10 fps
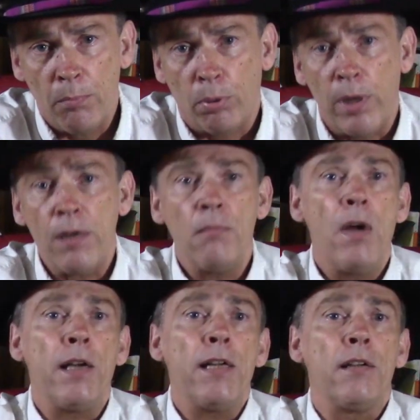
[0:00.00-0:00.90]
Printing
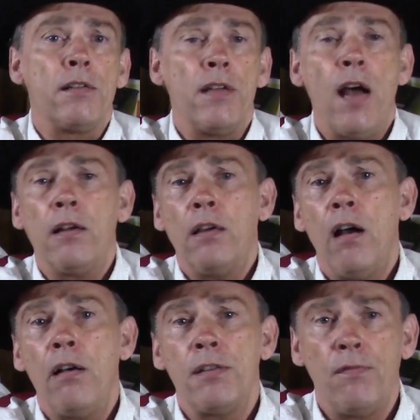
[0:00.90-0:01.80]
Money Does Not
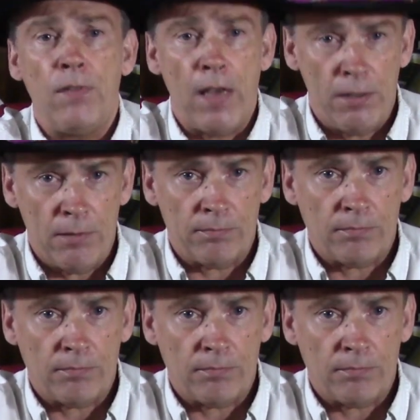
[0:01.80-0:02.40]
Cause Inflation.